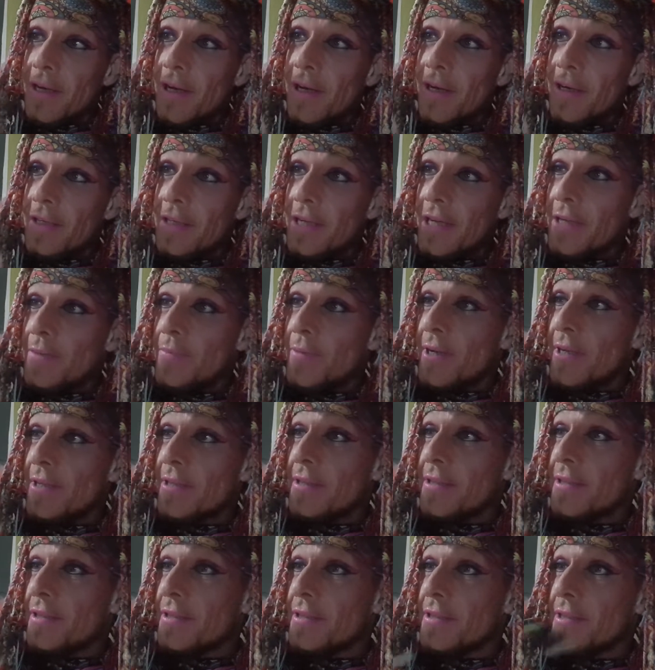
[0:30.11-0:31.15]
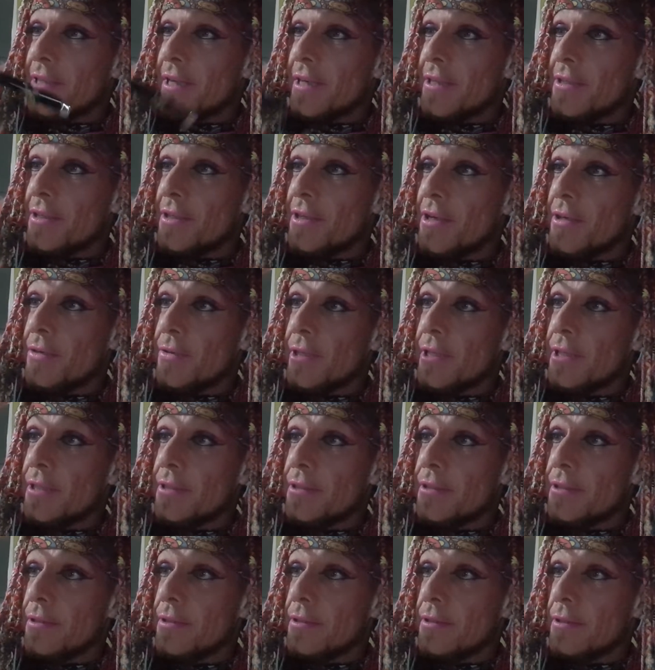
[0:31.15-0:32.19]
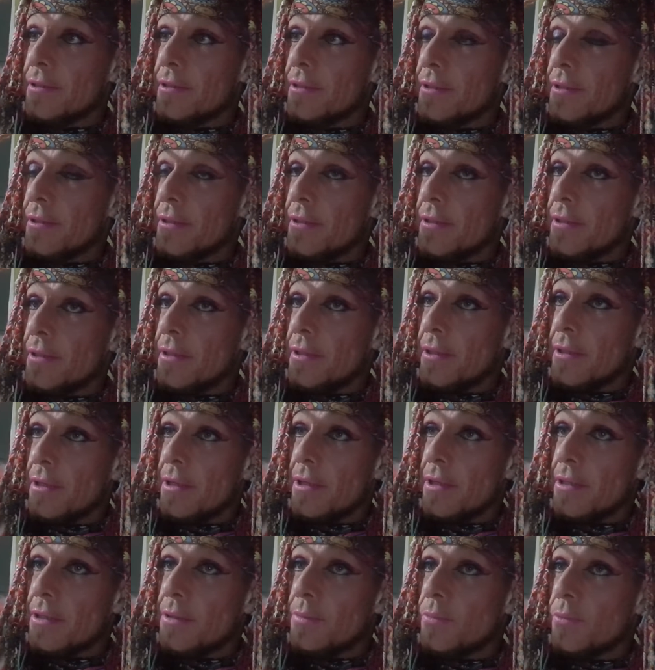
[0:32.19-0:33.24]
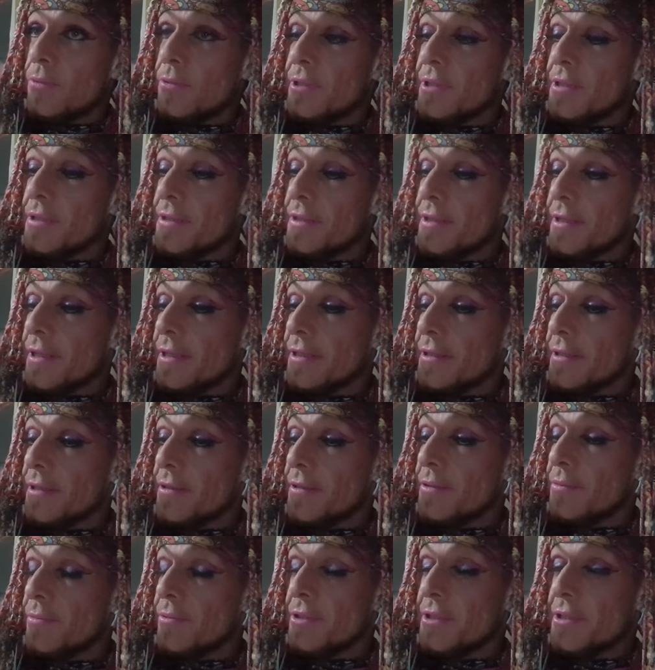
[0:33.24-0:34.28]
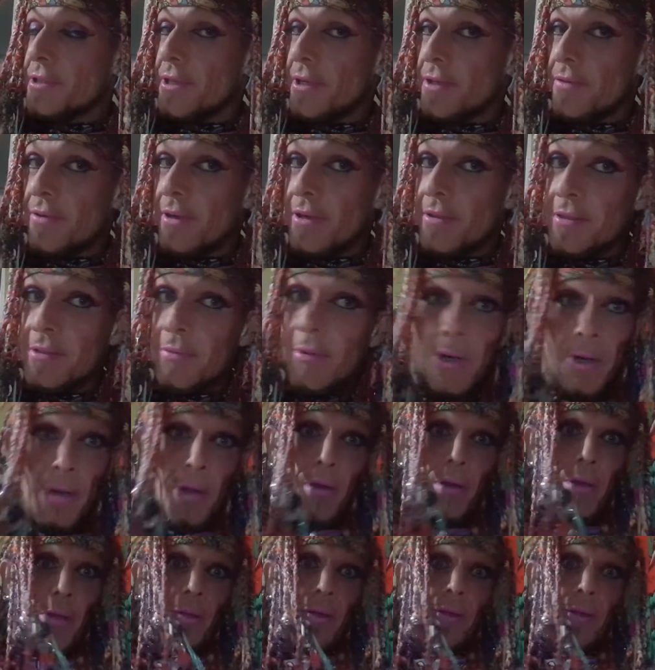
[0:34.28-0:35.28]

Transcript: And I came in, and she hadn't noticed. And I walked into the kitchen, and when she turned around, she went,